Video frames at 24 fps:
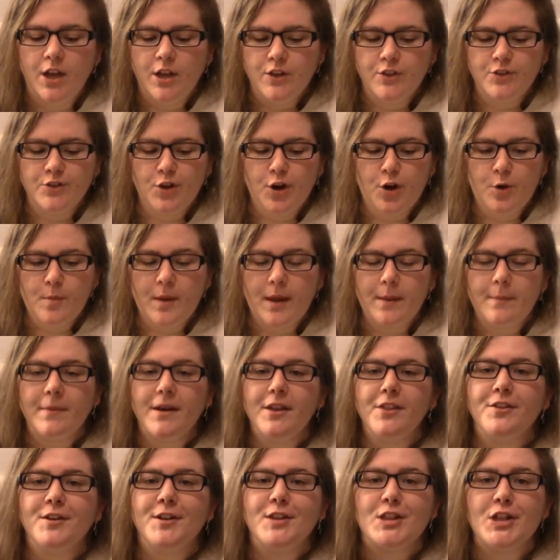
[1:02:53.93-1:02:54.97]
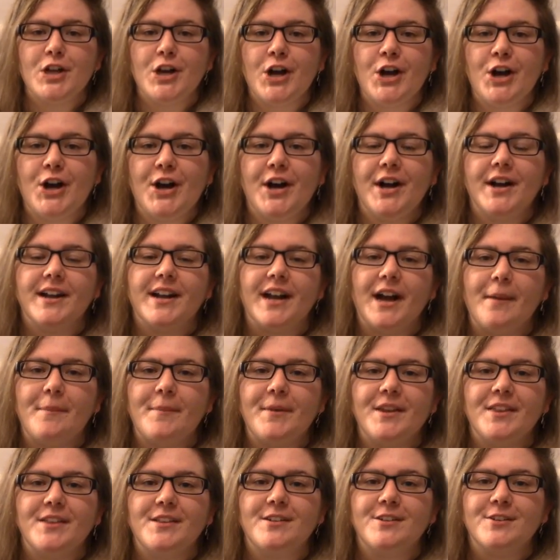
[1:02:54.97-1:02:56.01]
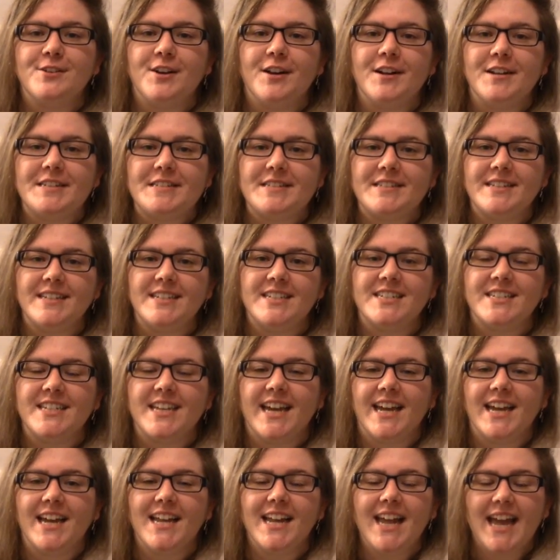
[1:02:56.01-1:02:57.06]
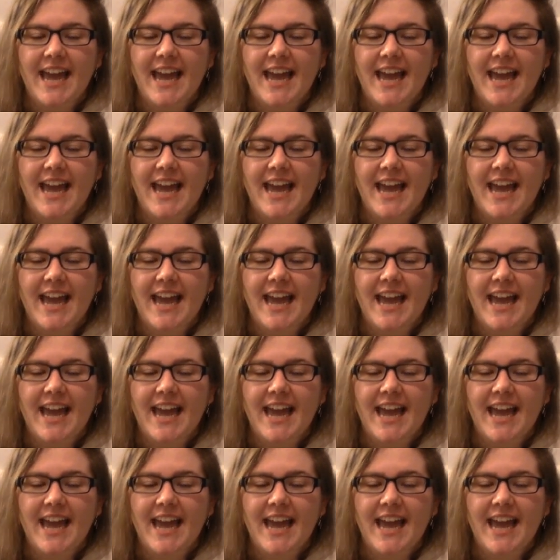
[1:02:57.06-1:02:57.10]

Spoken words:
So my mother-in-law got me a little cross-stitch kit,